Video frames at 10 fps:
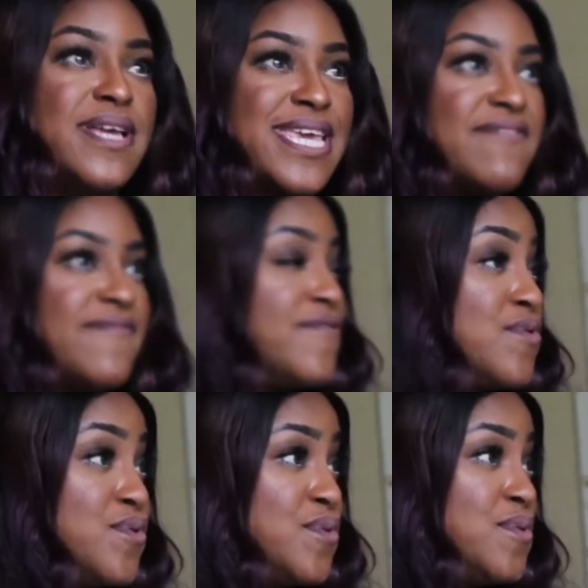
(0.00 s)
give
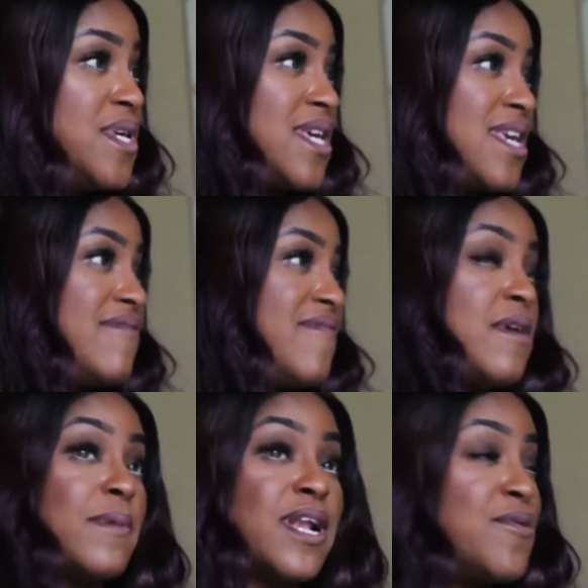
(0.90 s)
food, give
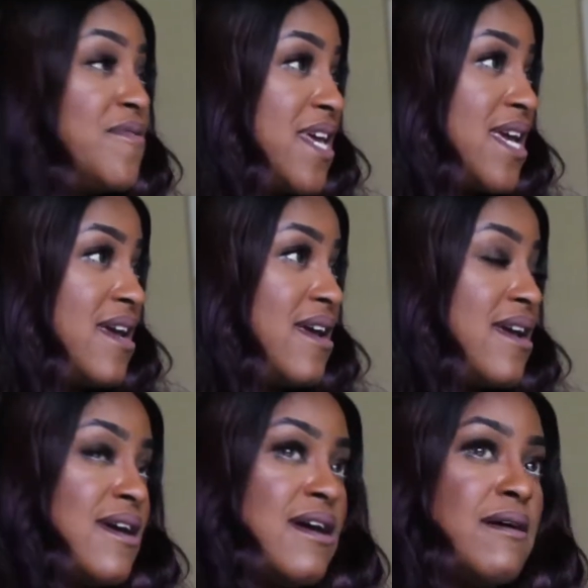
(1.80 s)
clothing.
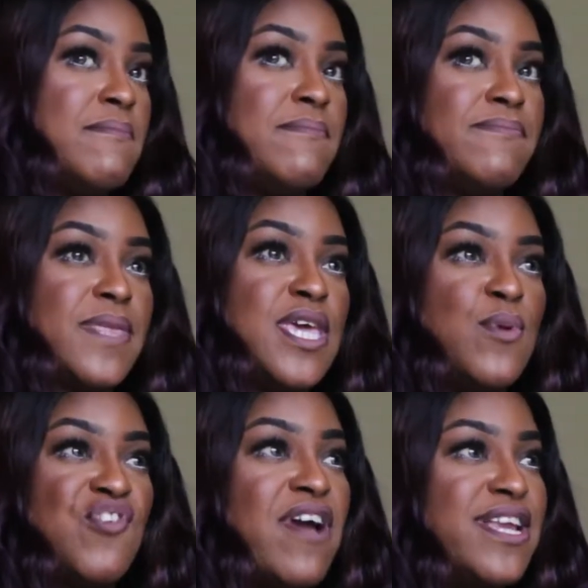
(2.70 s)

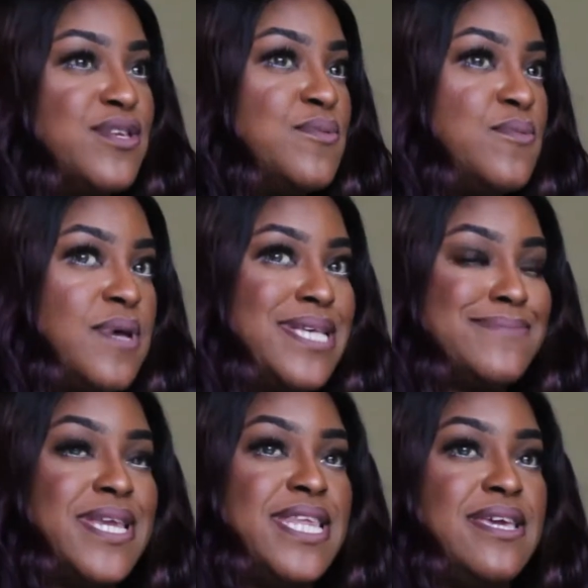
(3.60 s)
We try and do as
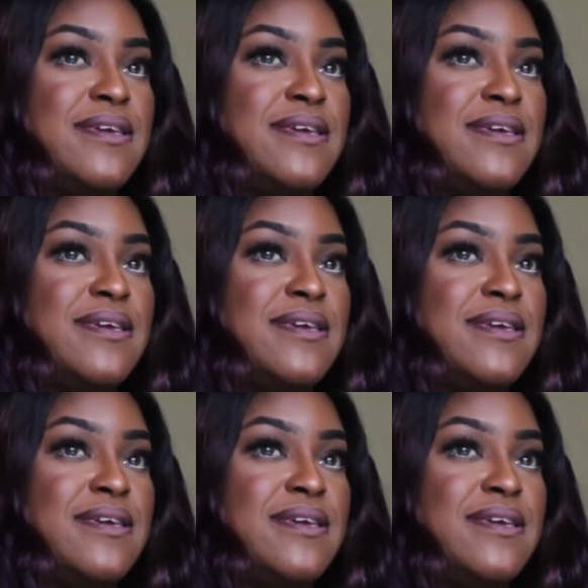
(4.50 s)
many